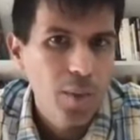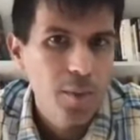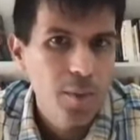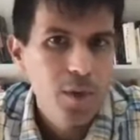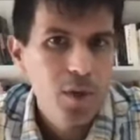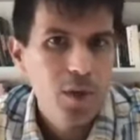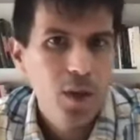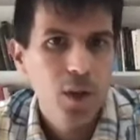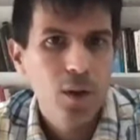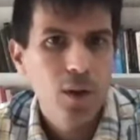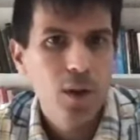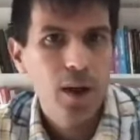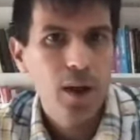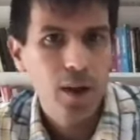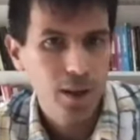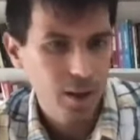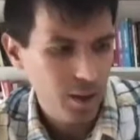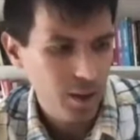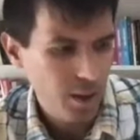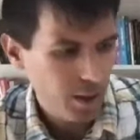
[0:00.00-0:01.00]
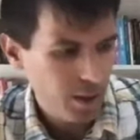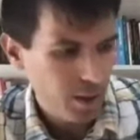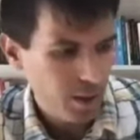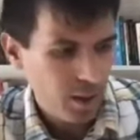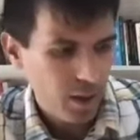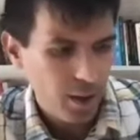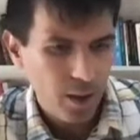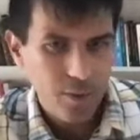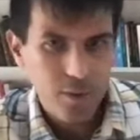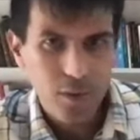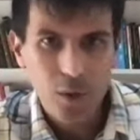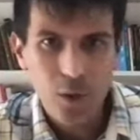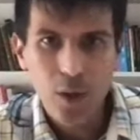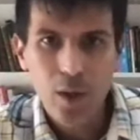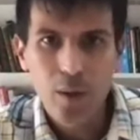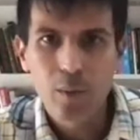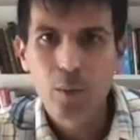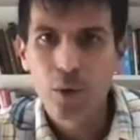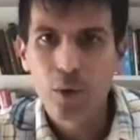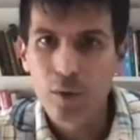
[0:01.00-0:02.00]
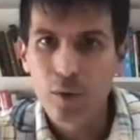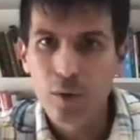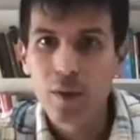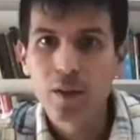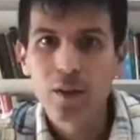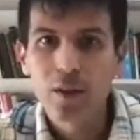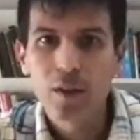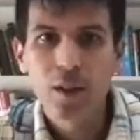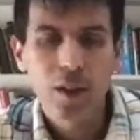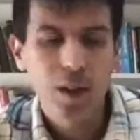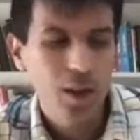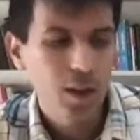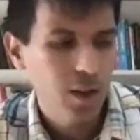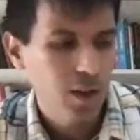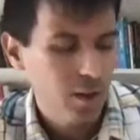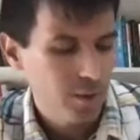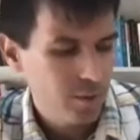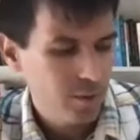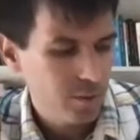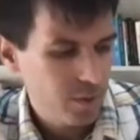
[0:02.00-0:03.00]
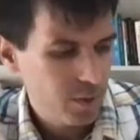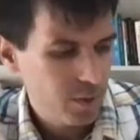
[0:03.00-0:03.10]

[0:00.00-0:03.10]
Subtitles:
So I have the great privilege of